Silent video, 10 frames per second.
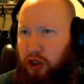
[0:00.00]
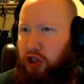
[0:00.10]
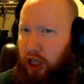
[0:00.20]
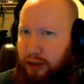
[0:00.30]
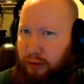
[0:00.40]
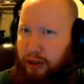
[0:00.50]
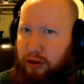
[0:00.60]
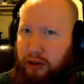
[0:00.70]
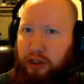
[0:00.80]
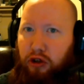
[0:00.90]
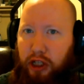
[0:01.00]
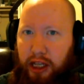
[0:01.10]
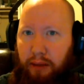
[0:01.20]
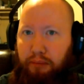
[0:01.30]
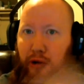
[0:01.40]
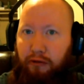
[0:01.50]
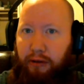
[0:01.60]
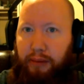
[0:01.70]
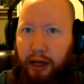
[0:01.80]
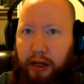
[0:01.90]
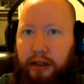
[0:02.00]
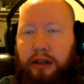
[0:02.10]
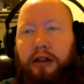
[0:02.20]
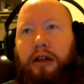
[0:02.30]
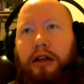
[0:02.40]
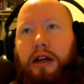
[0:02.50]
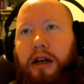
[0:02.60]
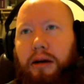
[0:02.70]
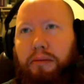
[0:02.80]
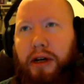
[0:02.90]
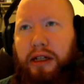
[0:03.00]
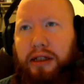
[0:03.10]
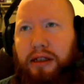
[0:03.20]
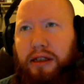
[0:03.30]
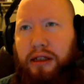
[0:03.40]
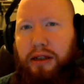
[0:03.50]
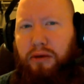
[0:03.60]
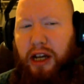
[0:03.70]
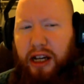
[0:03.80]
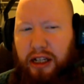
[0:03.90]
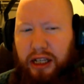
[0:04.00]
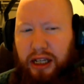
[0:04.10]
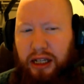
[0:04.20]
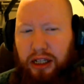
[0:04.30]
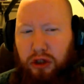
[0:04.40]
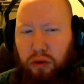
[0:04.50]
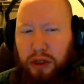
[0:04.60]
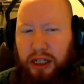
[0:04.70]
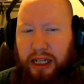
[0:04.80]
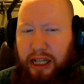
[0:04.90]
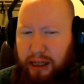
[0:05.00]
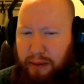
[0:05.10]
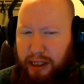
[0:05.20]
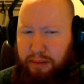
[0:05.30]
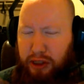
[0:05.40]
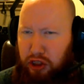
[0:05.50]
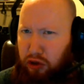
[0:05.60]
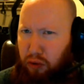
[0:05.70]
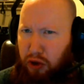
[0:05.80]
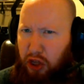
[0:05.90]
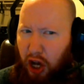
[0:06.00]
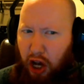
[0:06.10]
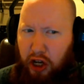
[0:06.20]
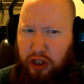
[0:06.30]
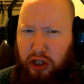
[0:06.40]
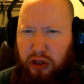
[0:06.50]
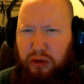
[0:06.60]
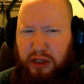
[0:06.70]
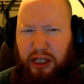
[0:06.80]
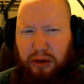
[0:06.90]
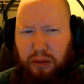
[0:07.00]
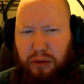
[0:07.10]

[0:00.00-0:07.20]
your shots registering. You got that poof of blood. But in reality, you didn't hit him as much as you thought. It's like,